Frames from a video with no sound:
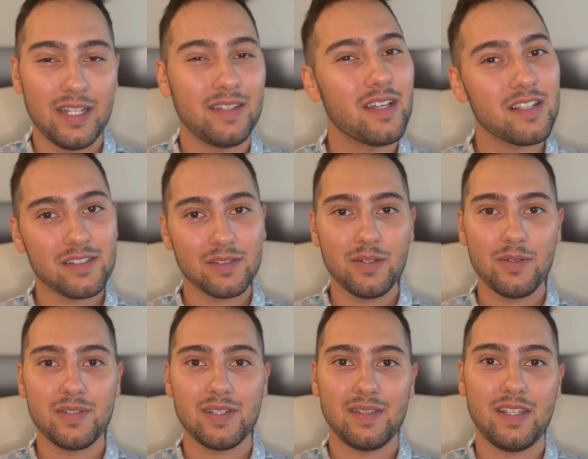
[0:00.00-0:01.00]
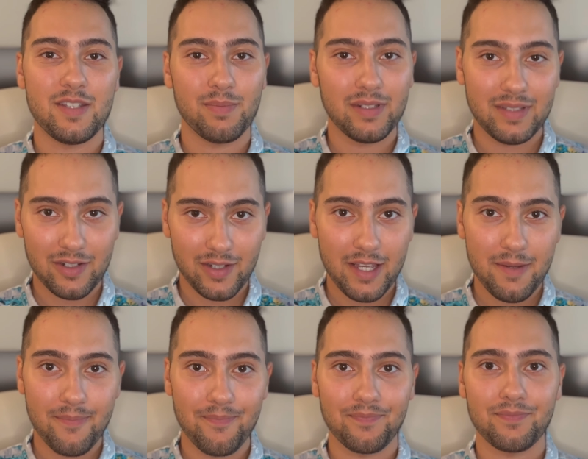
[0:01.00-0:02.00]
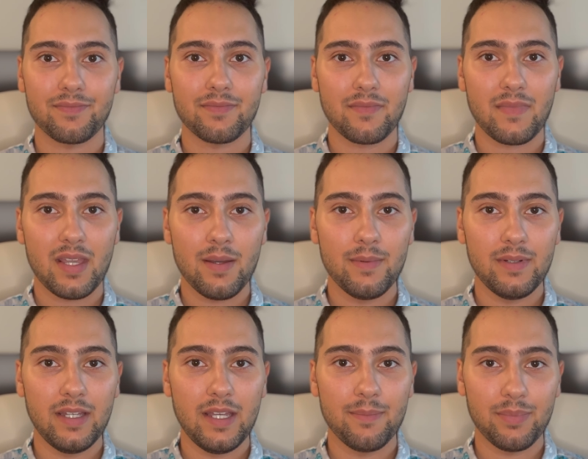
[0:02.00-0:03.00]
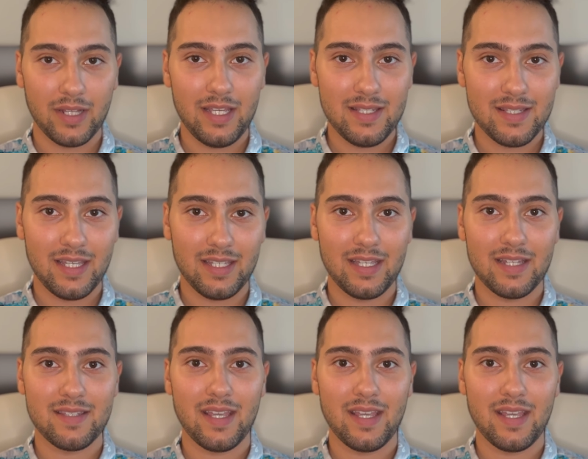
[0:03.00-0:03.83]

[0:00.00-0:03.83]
It does lose the split tailgate. In place, it gets